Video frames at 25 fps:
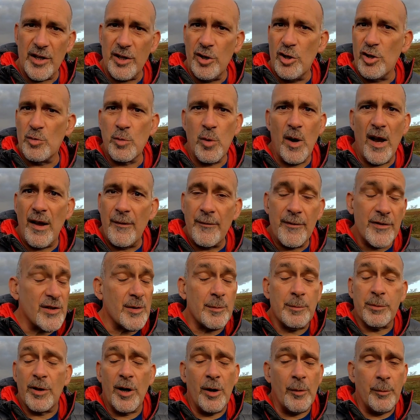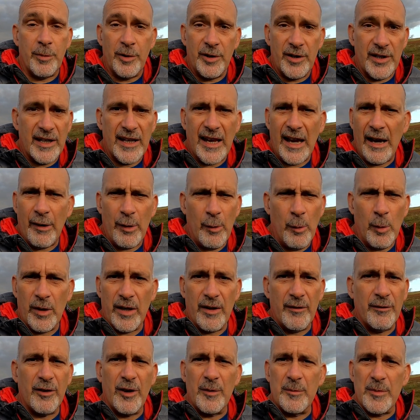I use whatever's appropriate to carry
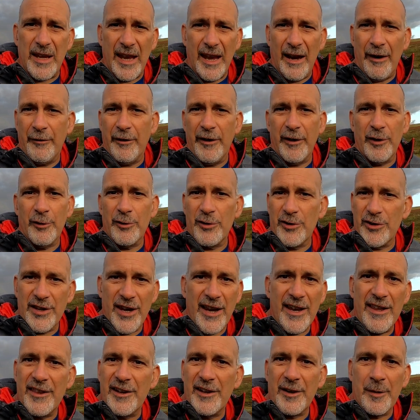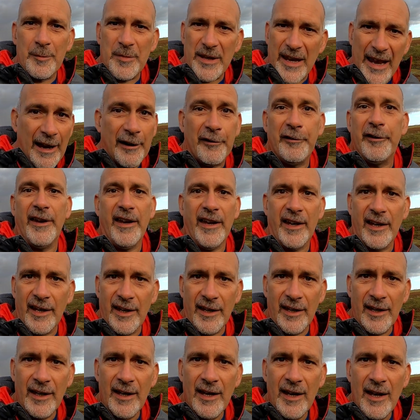whatever I'm carrying on the day that I'm carrying
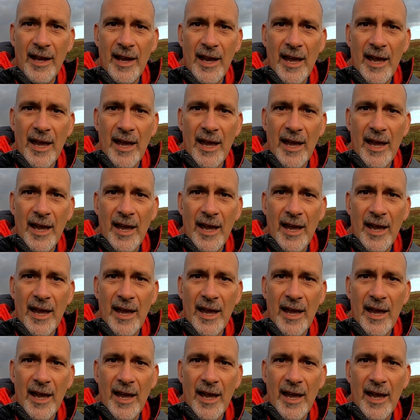it.